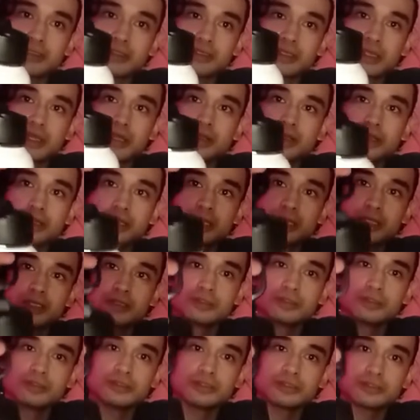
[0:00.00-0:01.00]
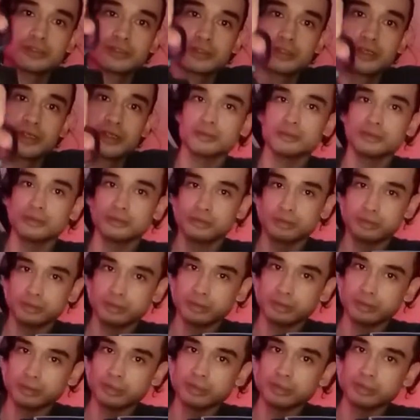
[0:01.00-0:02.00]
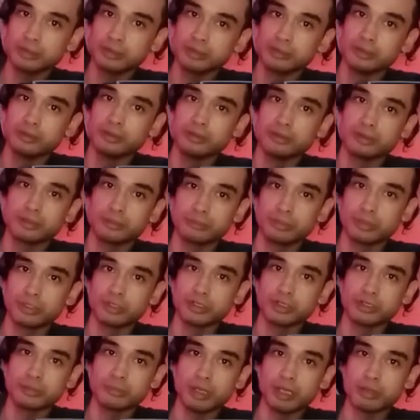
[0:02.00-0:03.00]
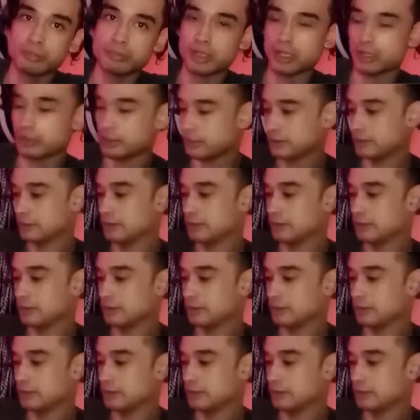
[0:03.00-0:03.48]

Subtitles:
carry case. You can put on your backpack.